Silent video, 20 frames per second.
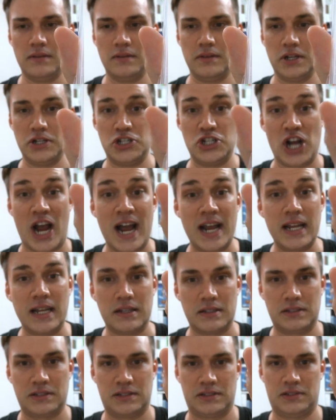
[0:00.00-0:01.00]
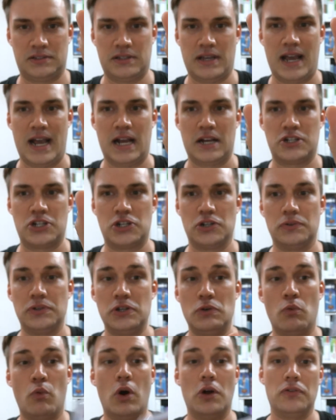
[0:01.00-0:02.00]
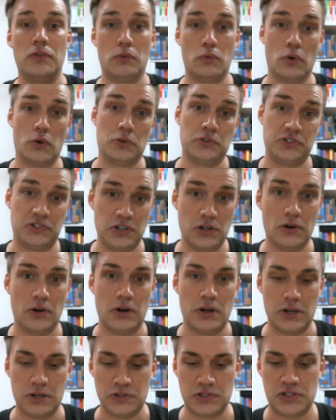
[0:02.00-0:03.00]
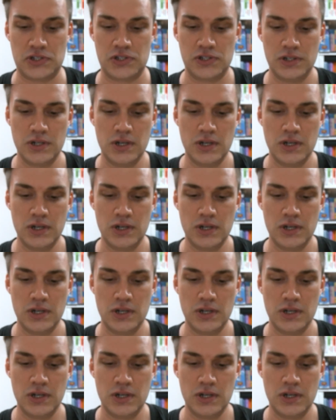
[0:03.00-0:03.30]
the Giants actually won the World Series.